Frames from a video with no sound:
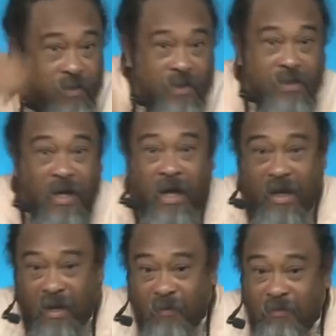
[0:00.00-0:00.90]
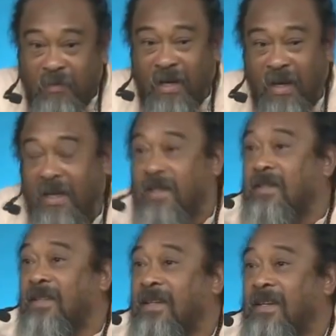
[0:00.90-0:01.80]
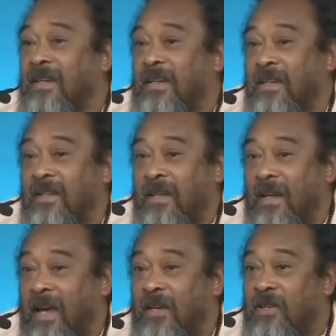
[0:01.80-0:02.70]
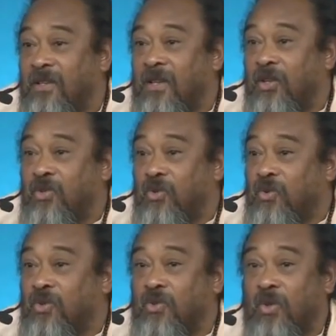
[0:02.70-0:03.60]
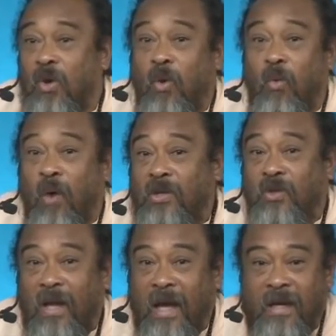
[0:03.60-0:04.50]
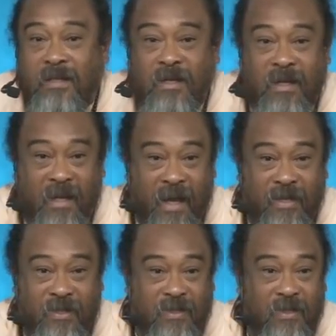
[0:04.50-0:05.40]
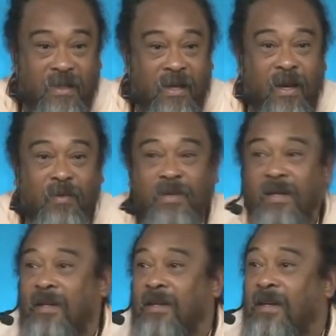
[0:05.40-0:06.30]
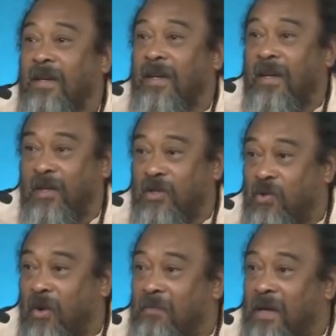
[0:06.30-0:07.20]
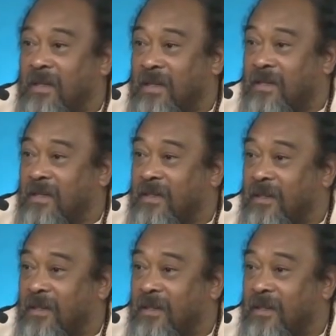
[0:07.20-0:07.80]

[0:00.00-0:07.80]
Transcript: says, I am the light. The light does not choose what to light. It lights everything. It is so abundant.